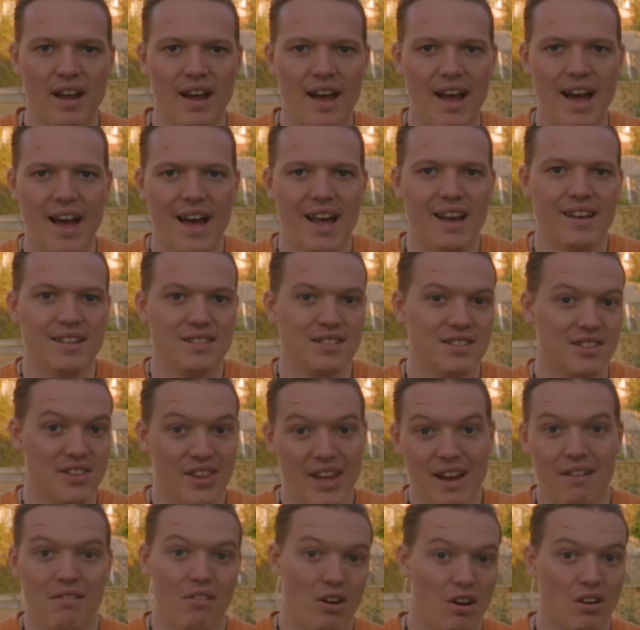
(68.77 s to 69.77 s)
and
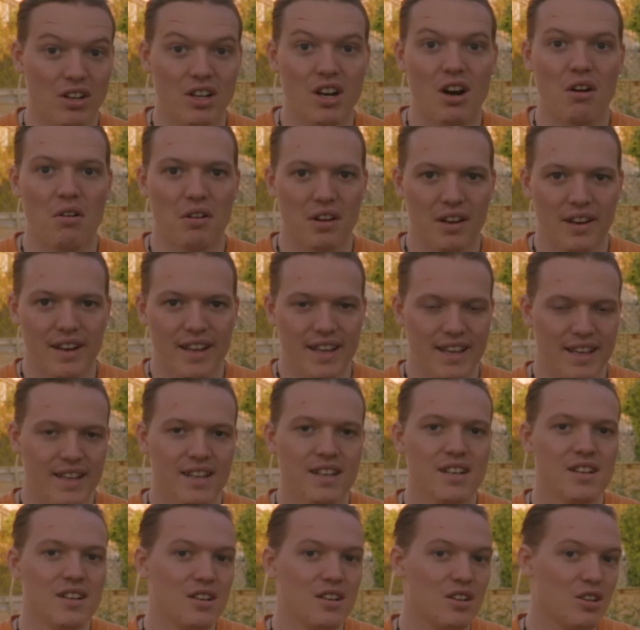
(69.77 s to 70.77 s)
there are currently
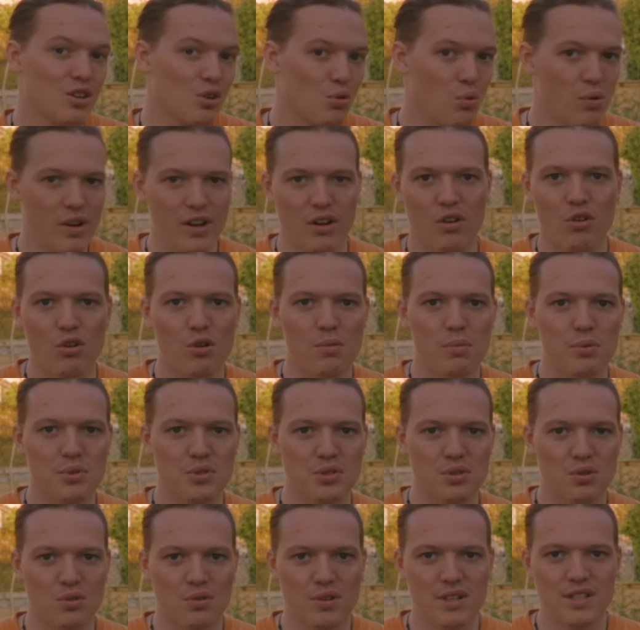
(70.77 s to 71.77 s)
quite horrible
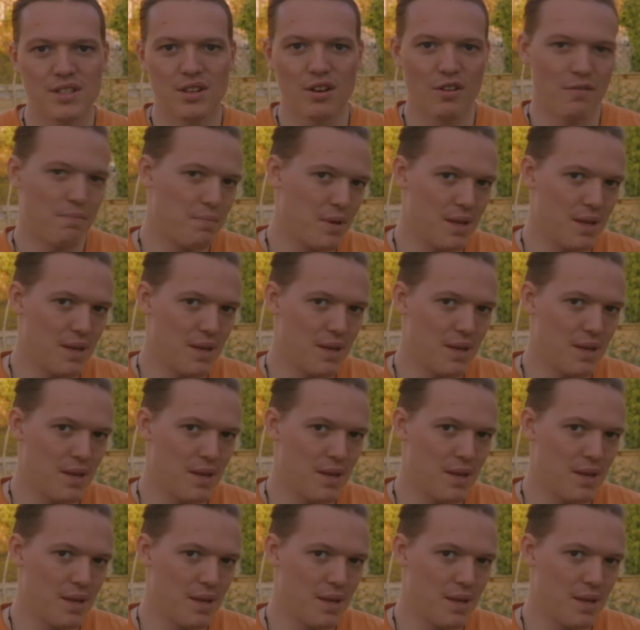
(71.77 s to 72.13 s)
stories of